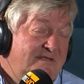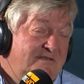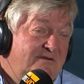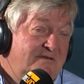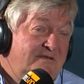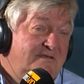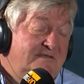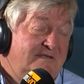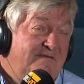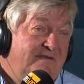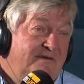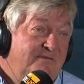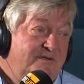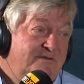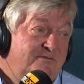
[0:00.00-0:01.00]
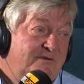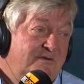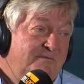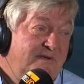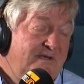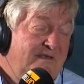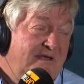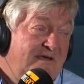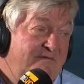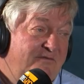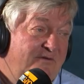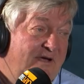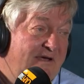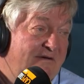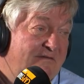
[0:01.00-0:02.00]
It's not something which will be there
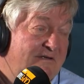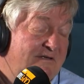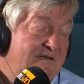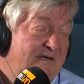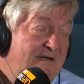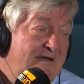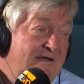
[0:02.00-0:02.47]
forever.